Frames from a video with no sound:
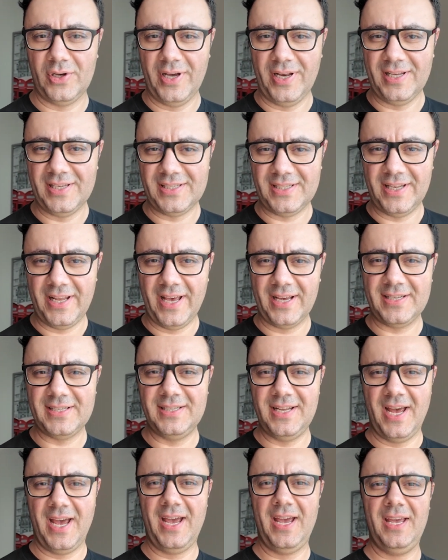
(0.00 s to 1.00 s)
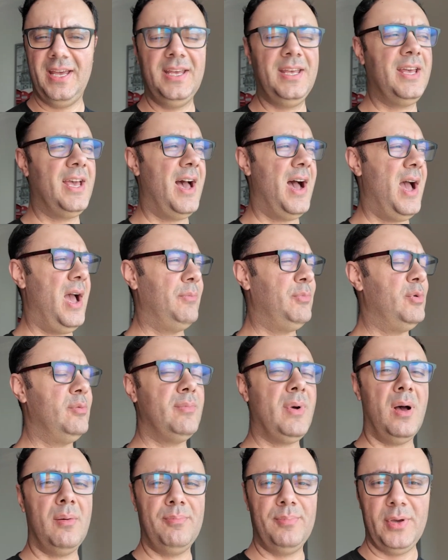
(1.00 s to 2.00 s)
it is next day. I'm in
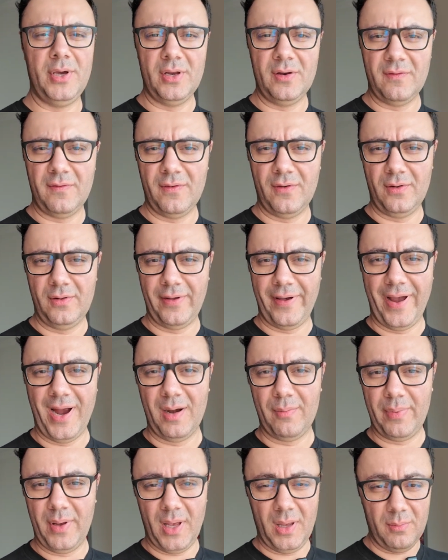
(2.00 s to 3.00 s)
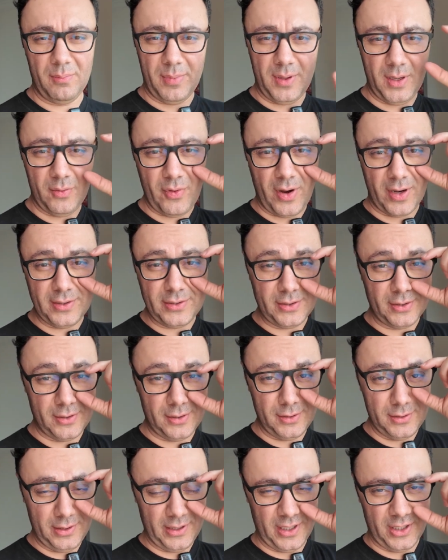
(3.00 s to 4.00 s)
my beautiful Airbnb
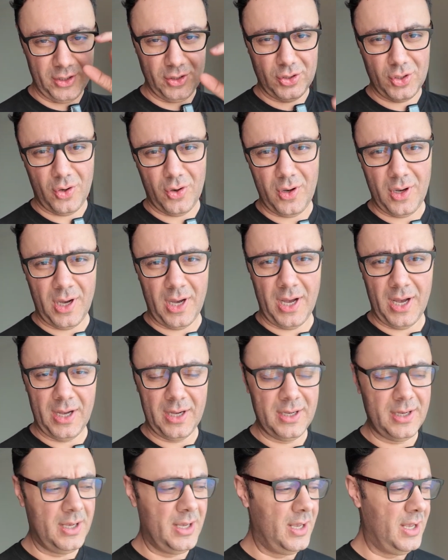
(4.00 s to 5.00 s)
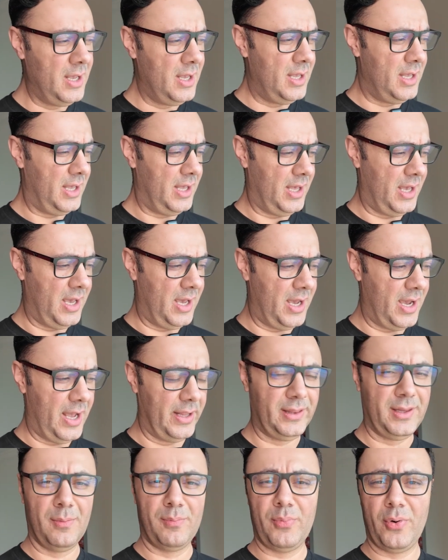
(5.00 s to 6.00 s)
rental in Doha
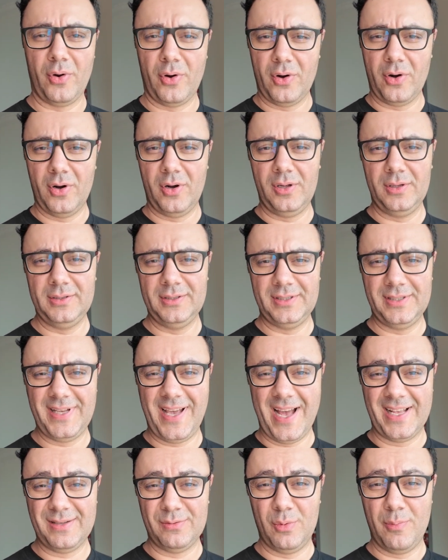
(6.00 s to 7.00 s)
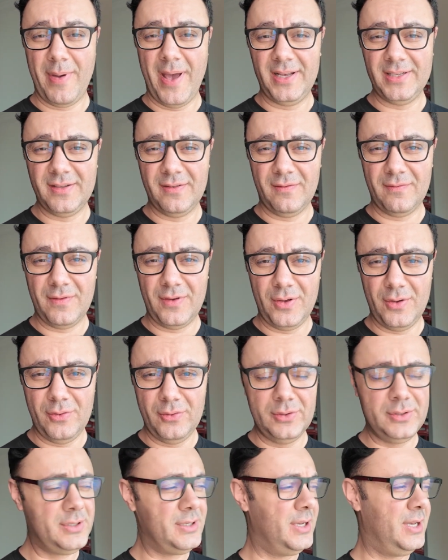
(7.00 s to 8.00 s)
at the Pearl. It's got some amazing
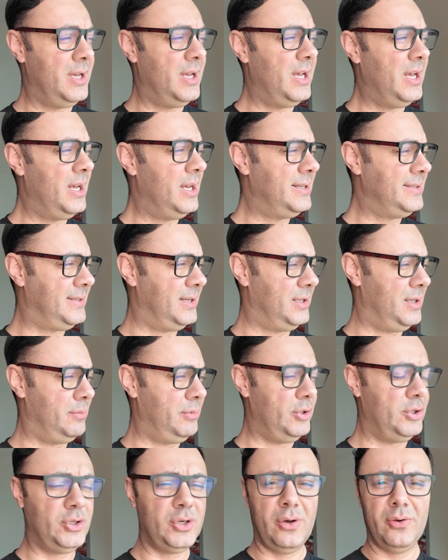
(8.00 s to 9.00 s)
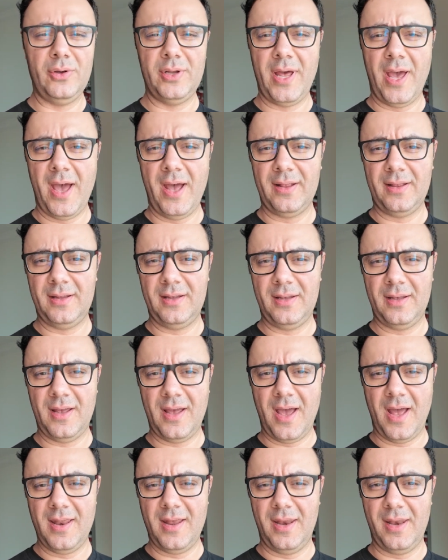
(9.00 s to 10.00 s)
views. So let me show you that,
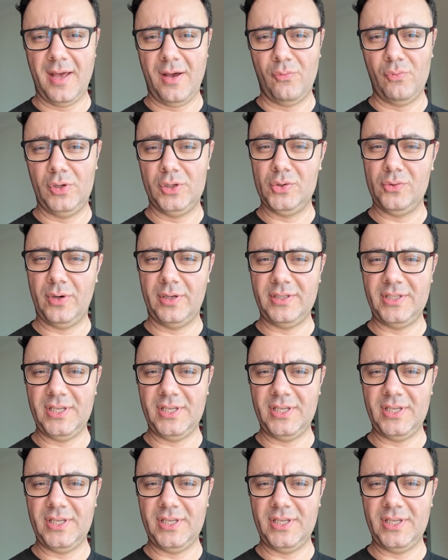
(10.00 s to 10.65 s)
and then we'll do a